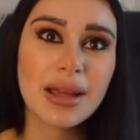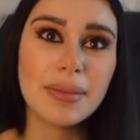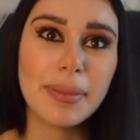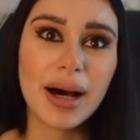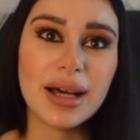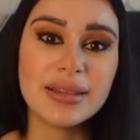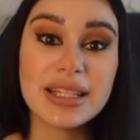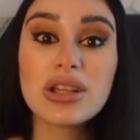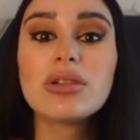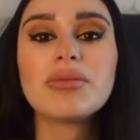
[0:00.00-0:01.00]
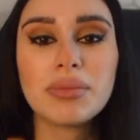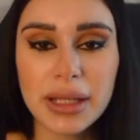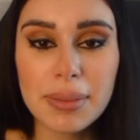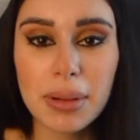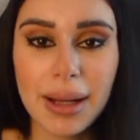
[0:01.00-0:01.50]
But these are,
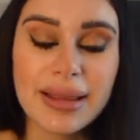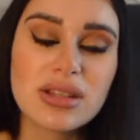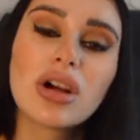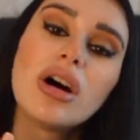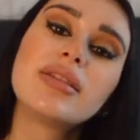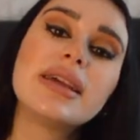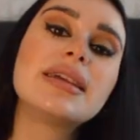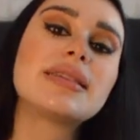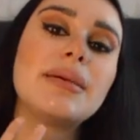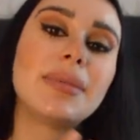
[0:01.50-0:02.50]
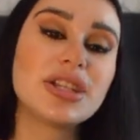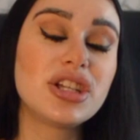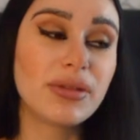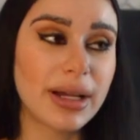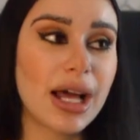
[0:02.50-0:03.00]
keep in mind, these are all things I'm
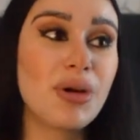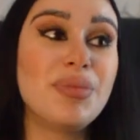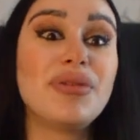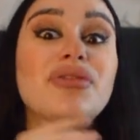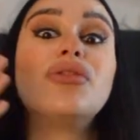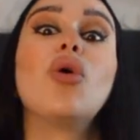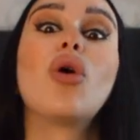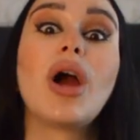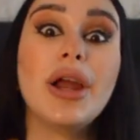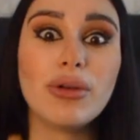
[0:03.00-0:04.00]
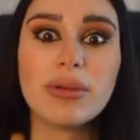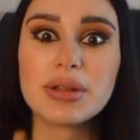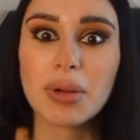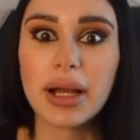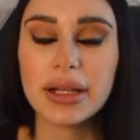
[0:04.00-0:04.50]
mentioning right now before I knew I
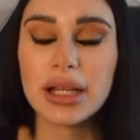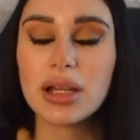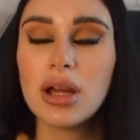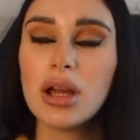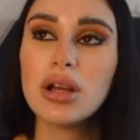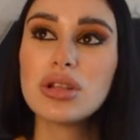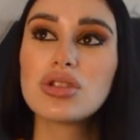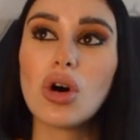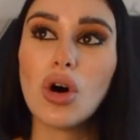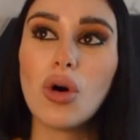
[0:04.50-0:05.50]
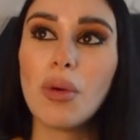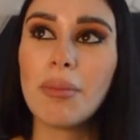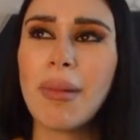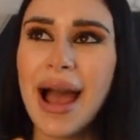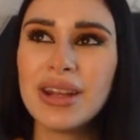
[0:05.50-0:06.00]
was pregnant.
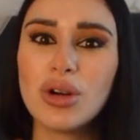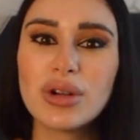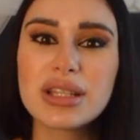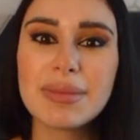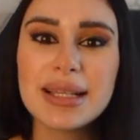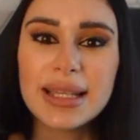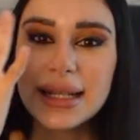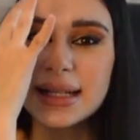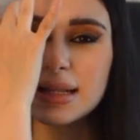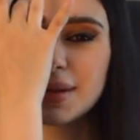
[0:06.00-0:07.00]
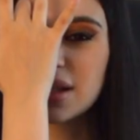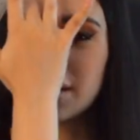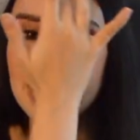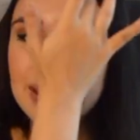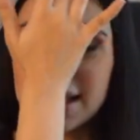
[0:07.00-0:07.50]
So I noticed my skin, especially
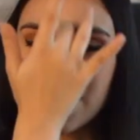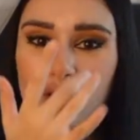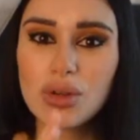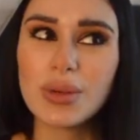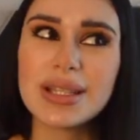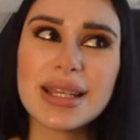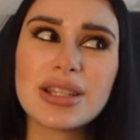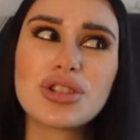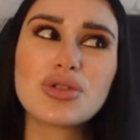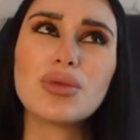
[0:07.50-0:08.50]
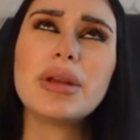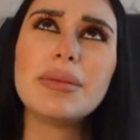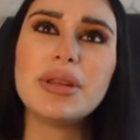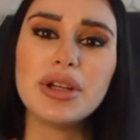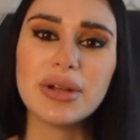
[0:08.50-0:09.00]
my T-zone, was
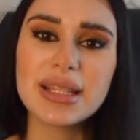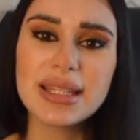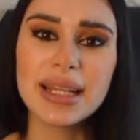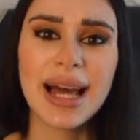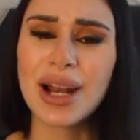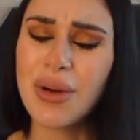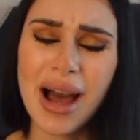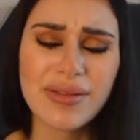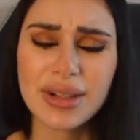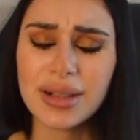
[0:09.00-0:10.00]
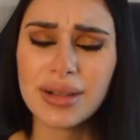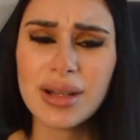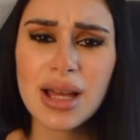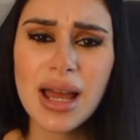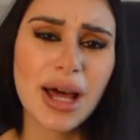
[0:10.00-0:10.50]
extremely greasy, and I don't have
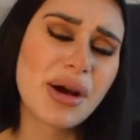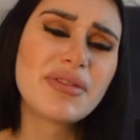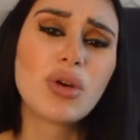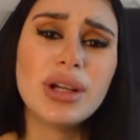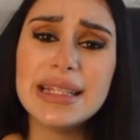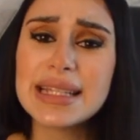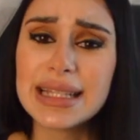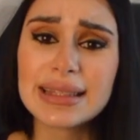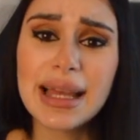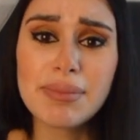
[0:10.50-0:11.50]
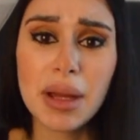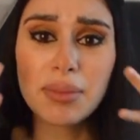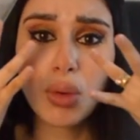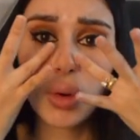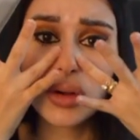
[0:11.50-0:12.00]
an oily skin type. My
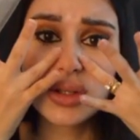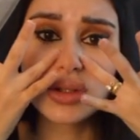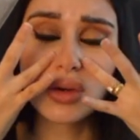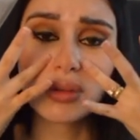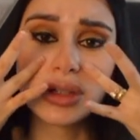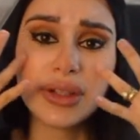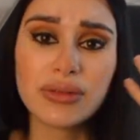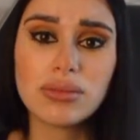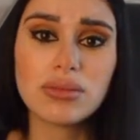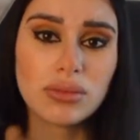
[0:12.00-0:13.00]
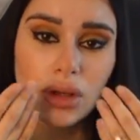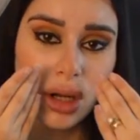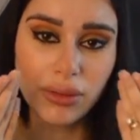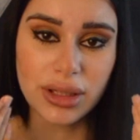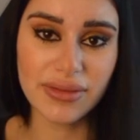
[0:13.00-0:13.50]
pores they're
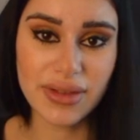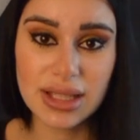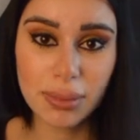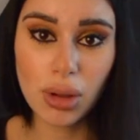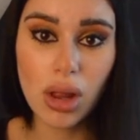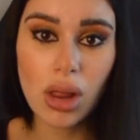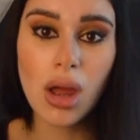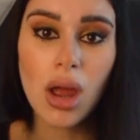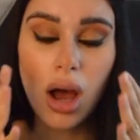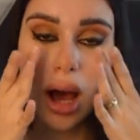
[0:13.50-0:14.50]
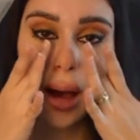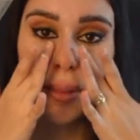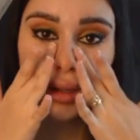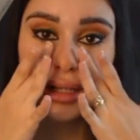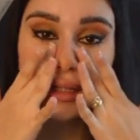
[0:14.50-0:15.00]
not really visible
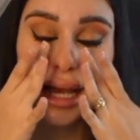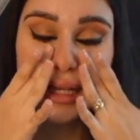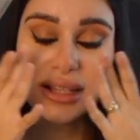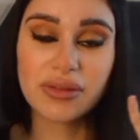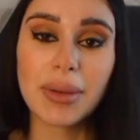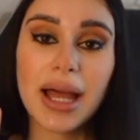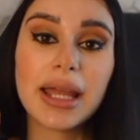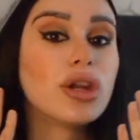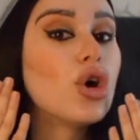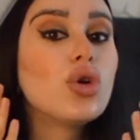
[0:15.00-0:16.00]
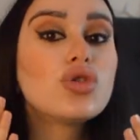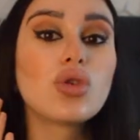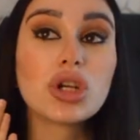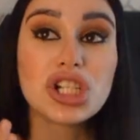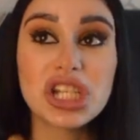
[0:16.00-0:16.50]
on the sides of my nose
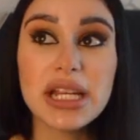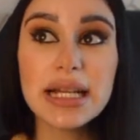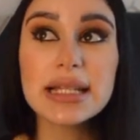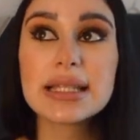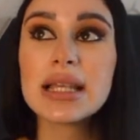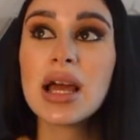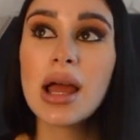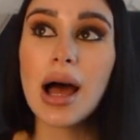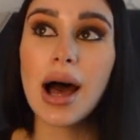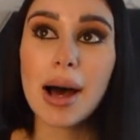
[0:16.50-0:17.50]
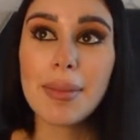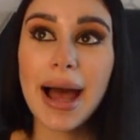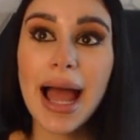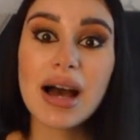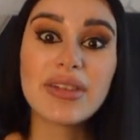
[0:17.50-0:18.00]
or cheeks.
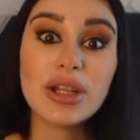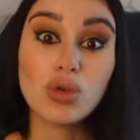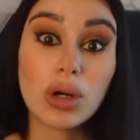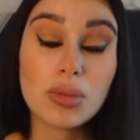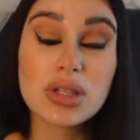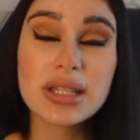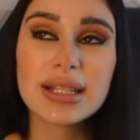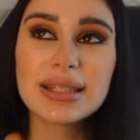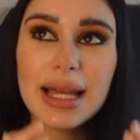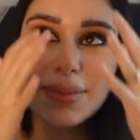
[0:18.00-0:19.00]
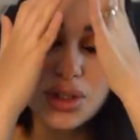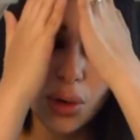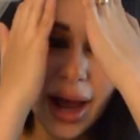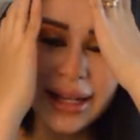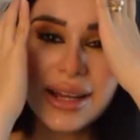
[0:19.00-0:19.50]
I have a normal skin type, so
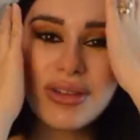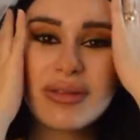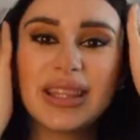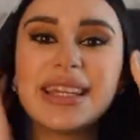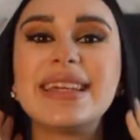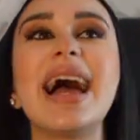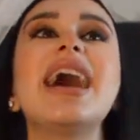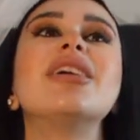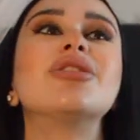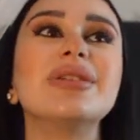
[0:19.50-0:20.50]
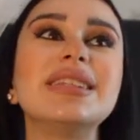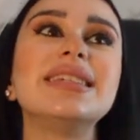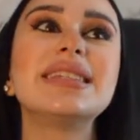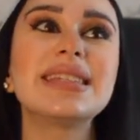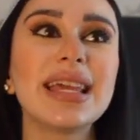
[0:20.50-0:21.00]
I never really get
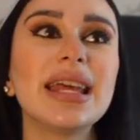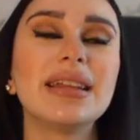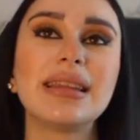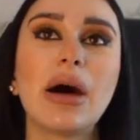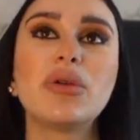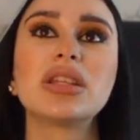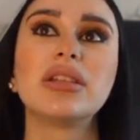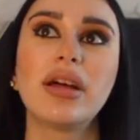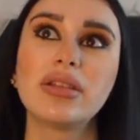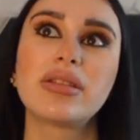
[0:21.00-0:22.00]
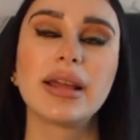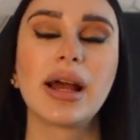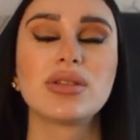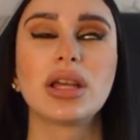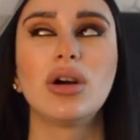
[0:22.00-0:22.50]
greasy skin, and that was another thing.
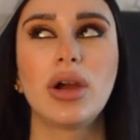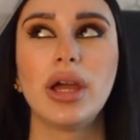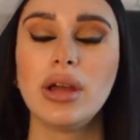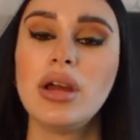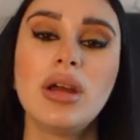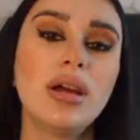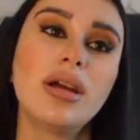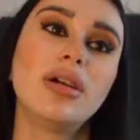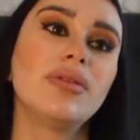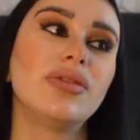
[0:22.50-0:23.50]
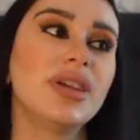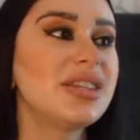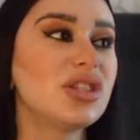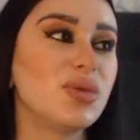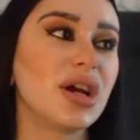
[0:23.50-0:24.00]
I was like, okay, this
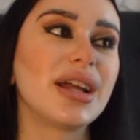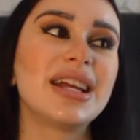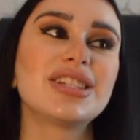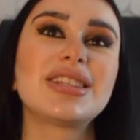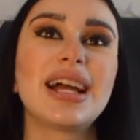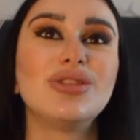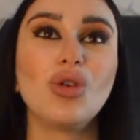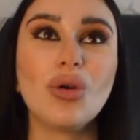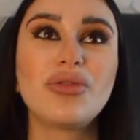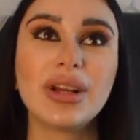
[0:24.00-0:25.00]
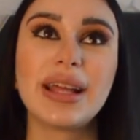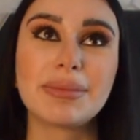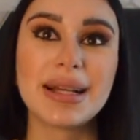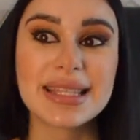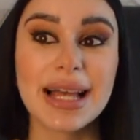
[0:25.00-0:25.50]
is weird. I don't feel like
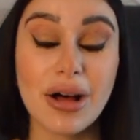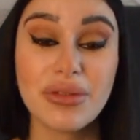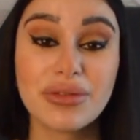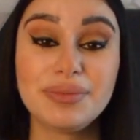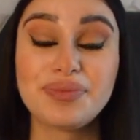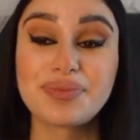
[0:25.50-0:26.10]
myself.